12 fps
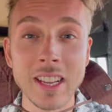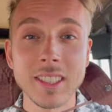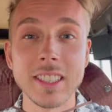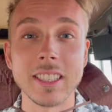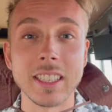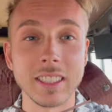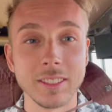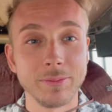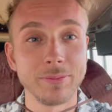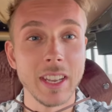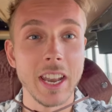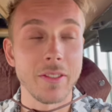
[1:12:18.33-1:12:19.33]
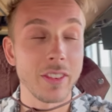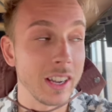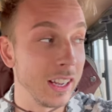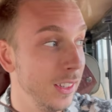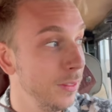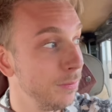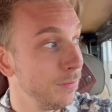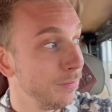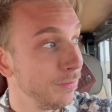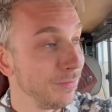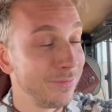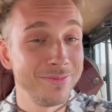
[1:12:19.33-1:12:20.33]
season in Africa.
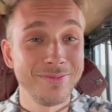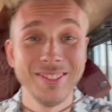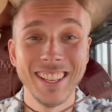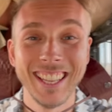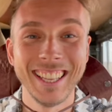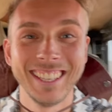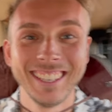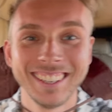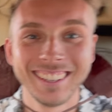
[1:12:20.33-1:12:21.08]
mm,